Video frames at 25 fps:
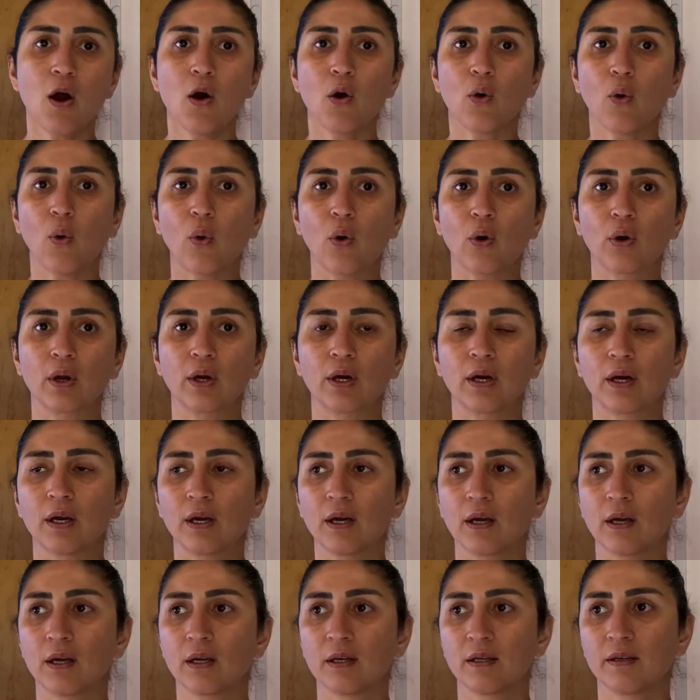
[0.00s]
Or
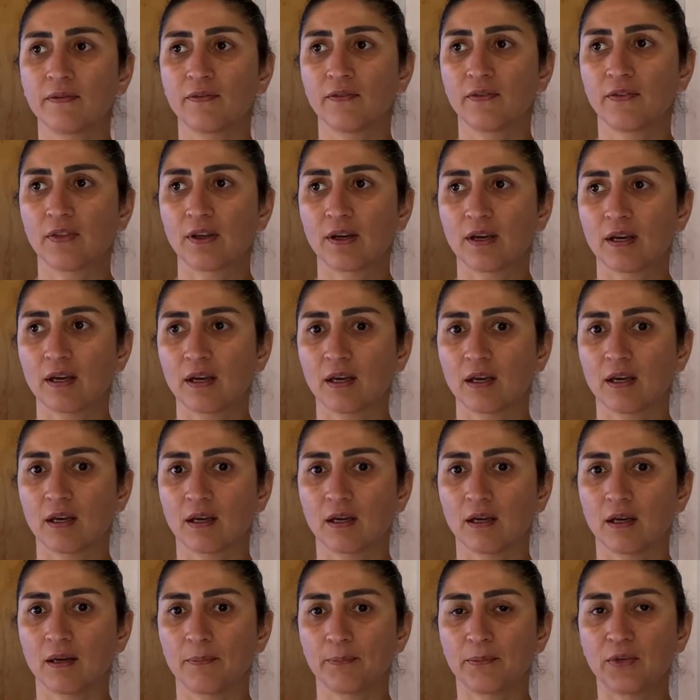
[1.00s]
if the
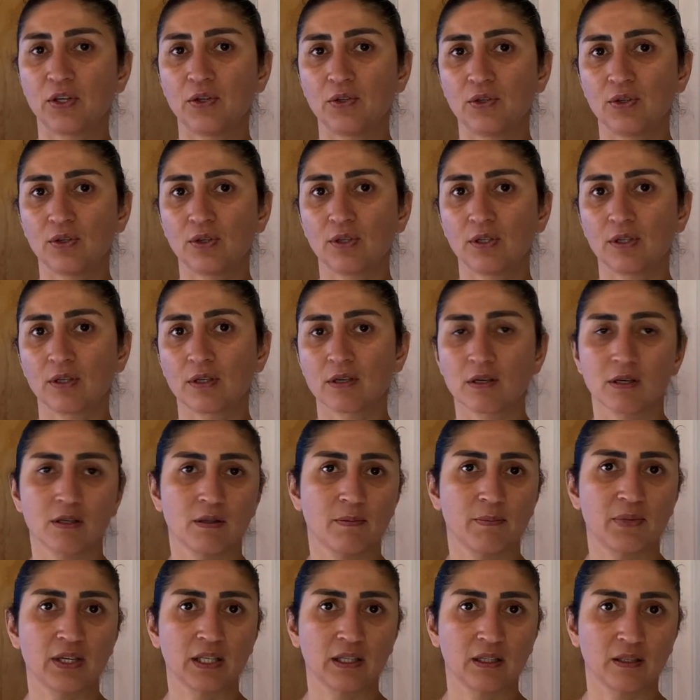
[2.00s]
engineer
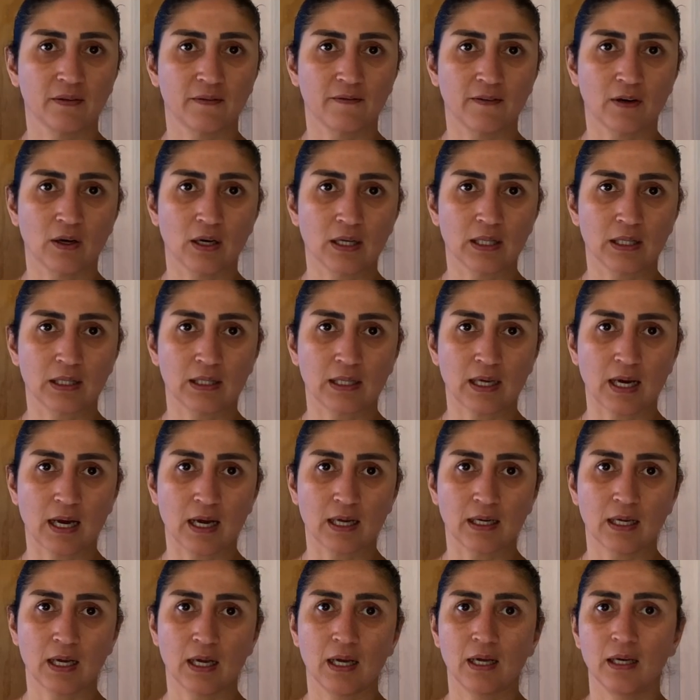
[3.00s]
specifies
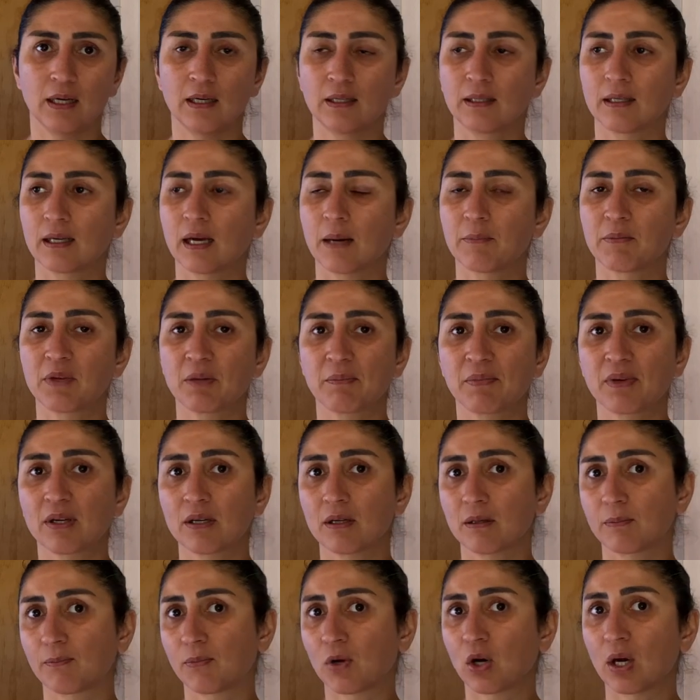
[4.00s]
that it can be
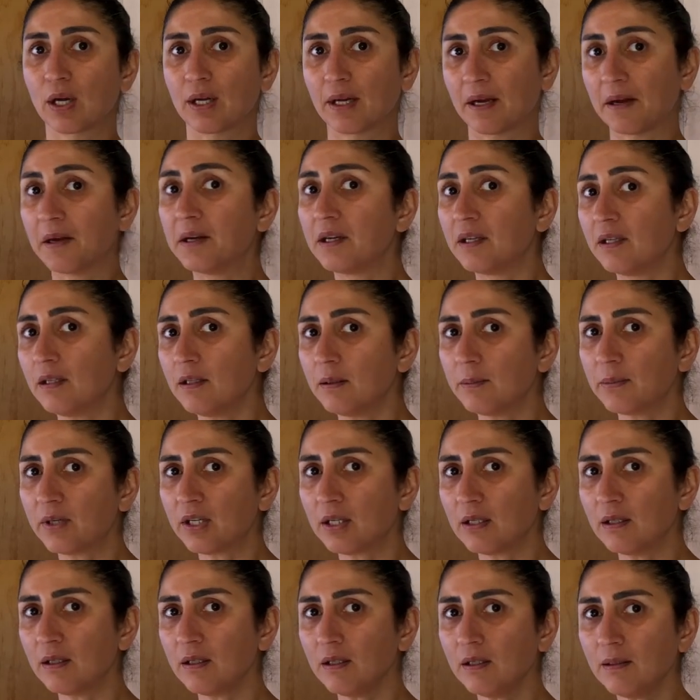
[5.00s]
built by
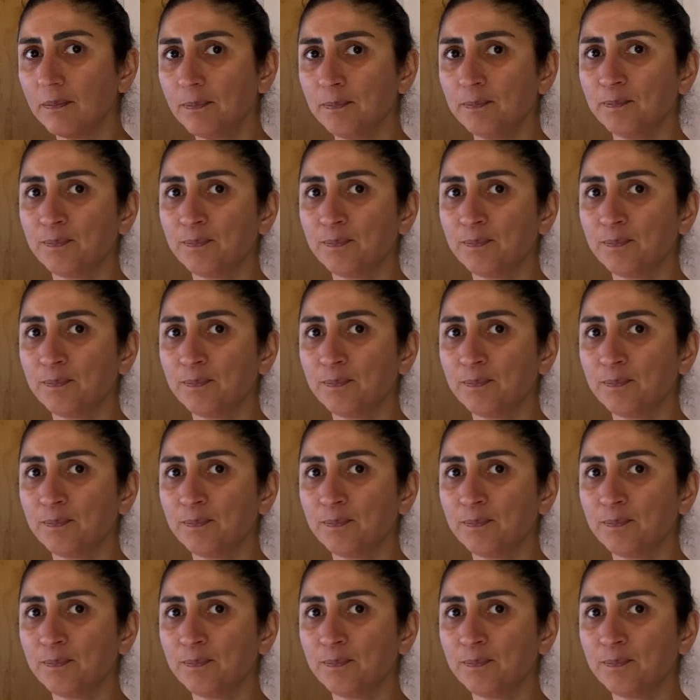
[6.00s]
anybody,